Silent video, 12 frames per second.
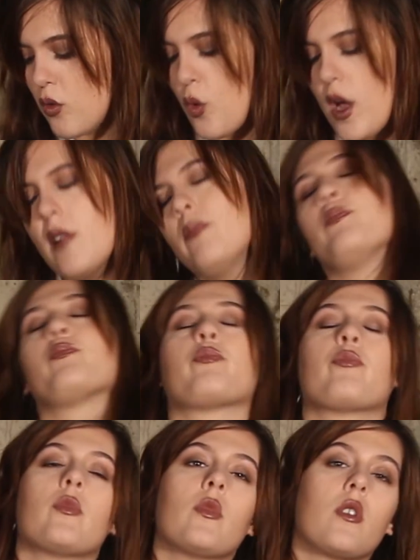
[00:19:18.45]
Well,
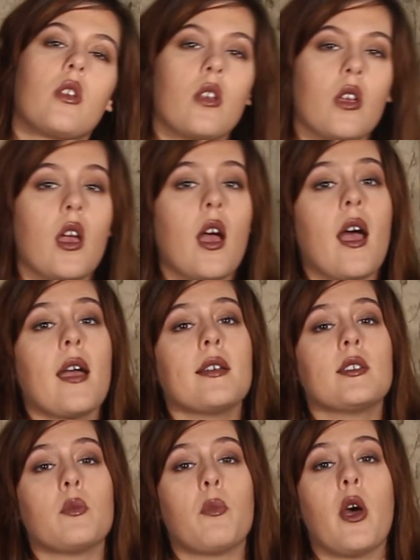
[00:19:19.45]
I
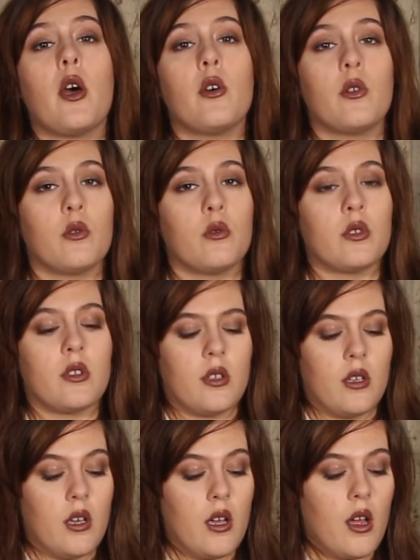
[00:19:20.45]
suppose